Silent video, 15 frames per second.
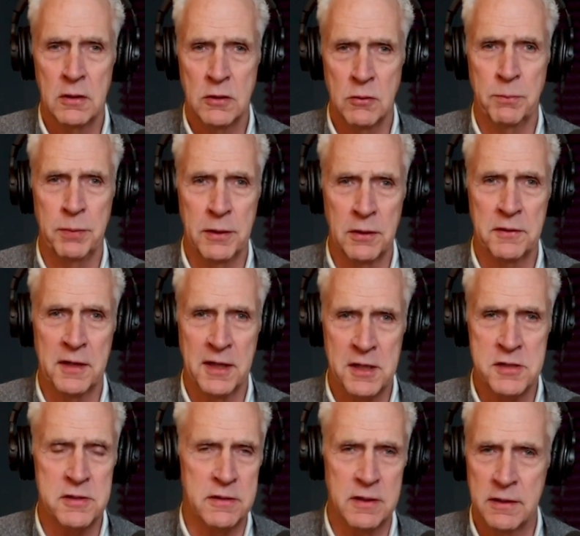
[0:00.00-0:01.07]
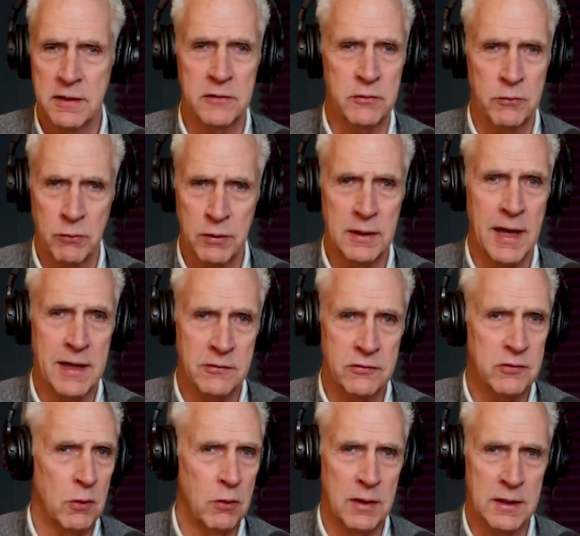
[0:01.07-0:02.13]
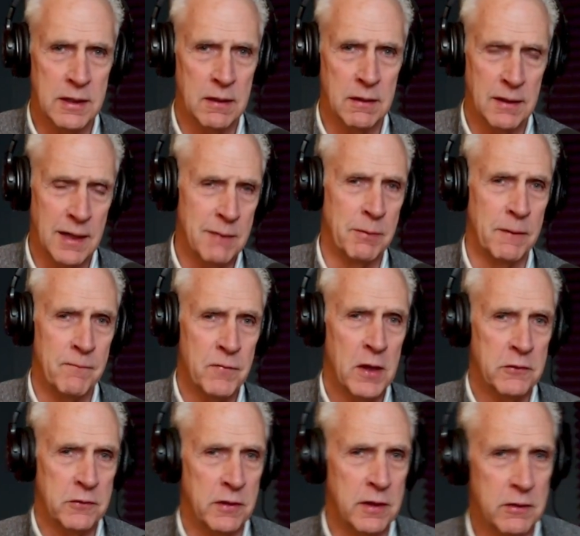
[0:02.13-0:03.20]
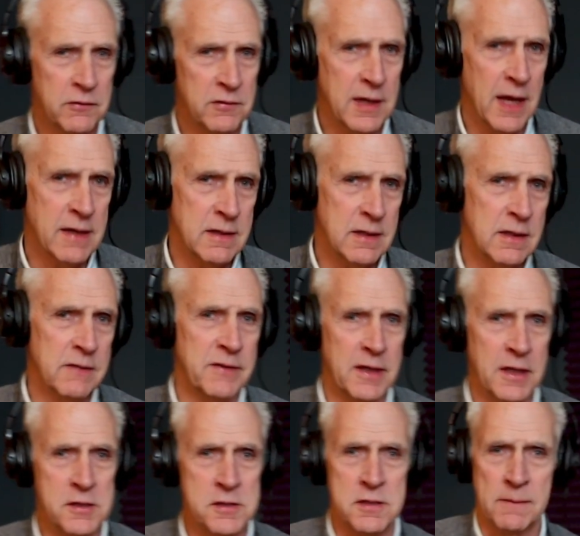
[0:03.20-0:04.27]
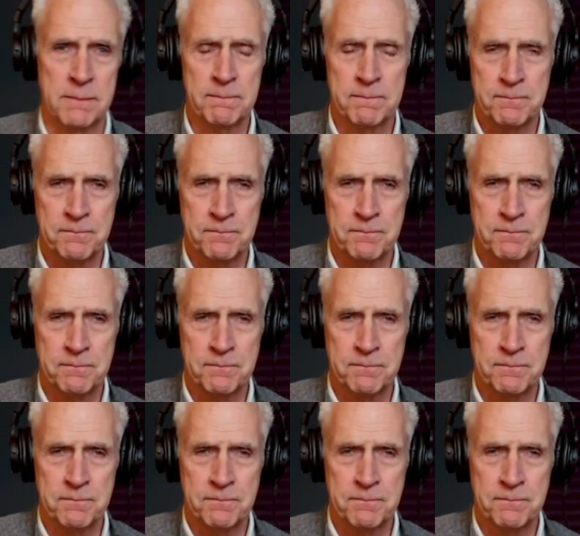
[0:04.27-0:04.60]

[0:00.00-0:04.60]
you build an engine that doesn't rely solely on labor. So here's the idea of an engine.